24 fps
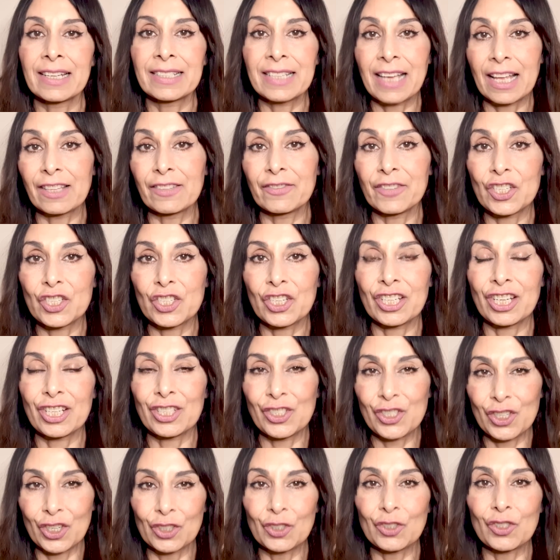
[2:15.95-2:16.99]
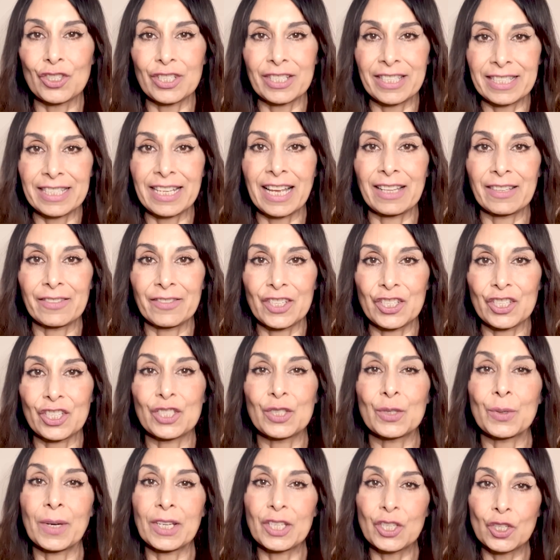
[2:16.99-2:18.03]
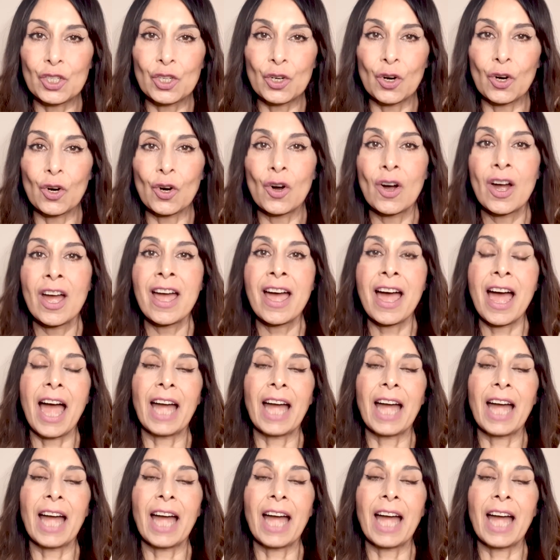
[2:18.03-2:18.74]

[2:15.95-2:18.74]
television and children's television to ensure